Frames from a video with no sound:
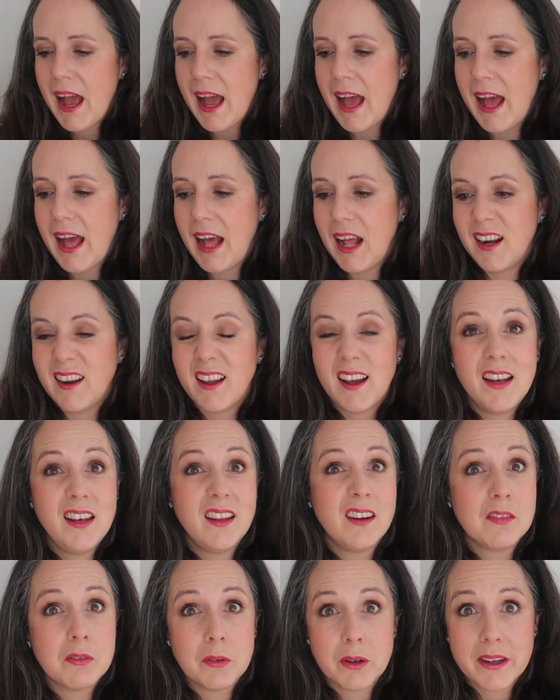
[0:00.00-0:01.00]
And I
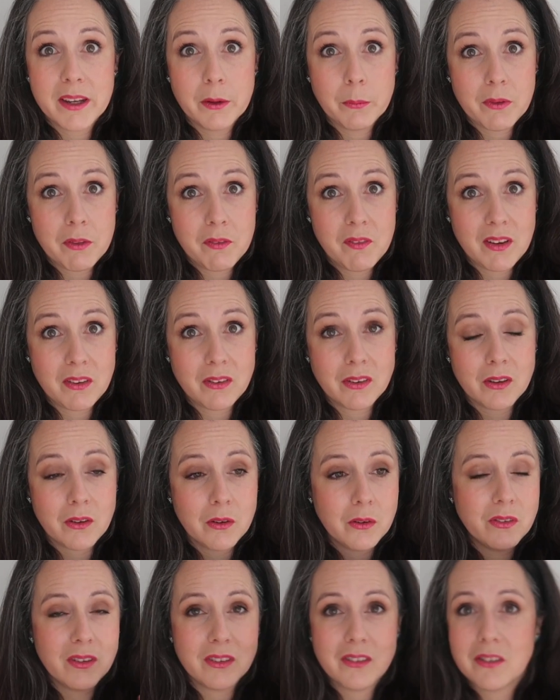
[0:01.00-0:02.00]
love working with
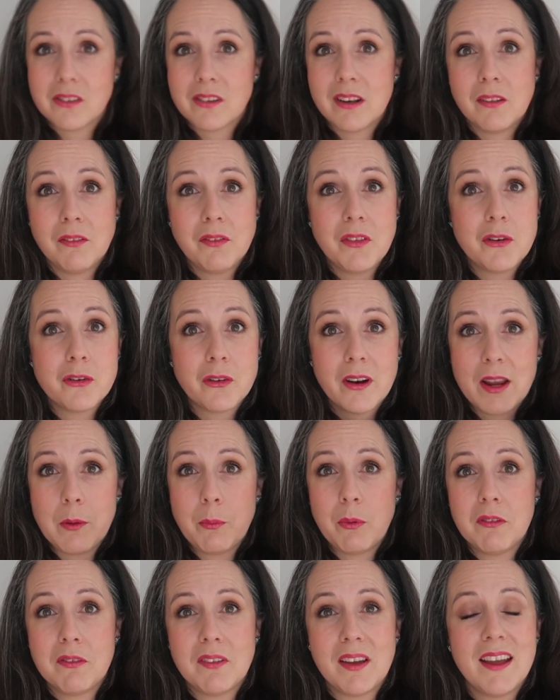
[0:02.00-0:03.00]
viscose. I just love the
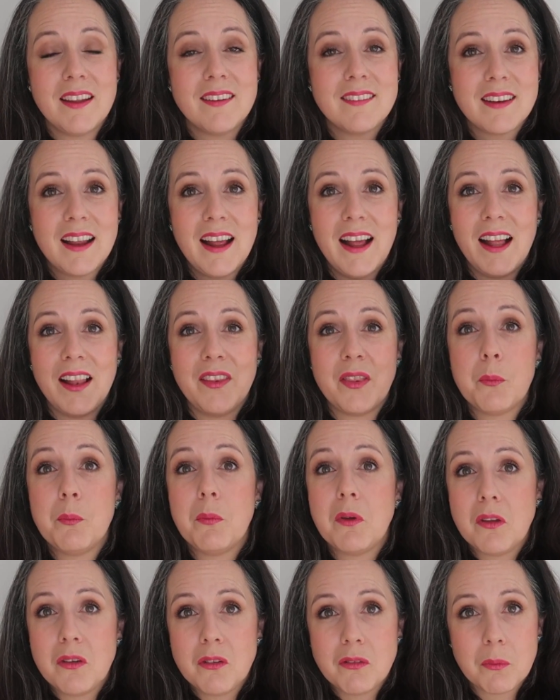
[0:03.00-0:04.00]
drape of it and the
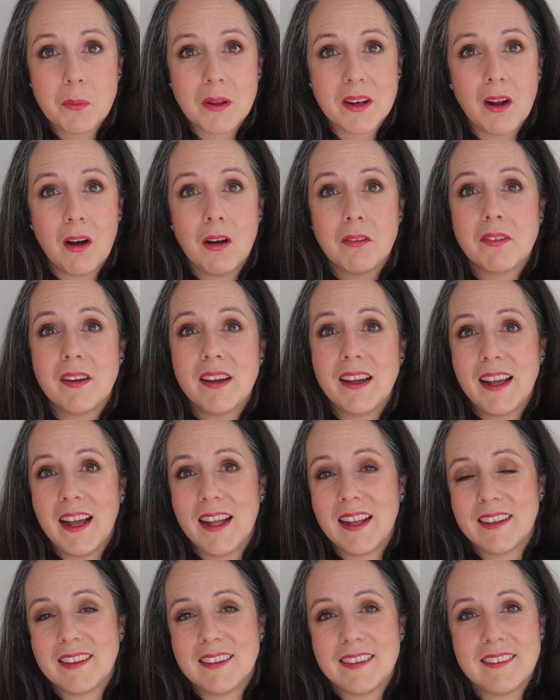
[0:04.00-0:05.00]
movement of it,
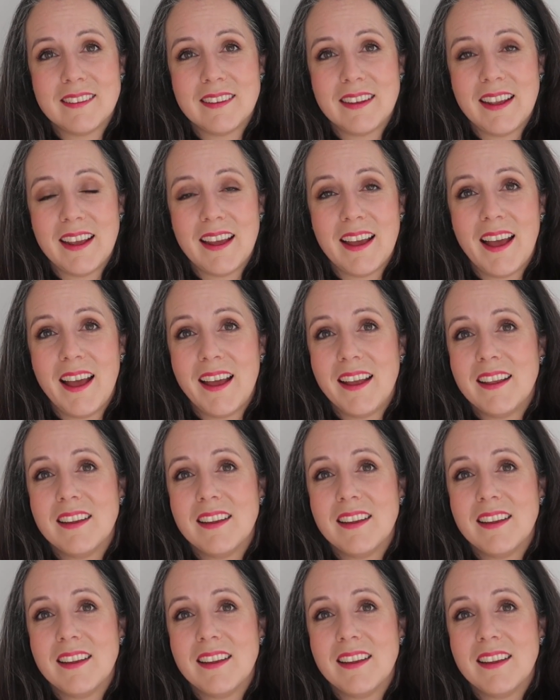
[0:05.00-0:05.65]
and uh,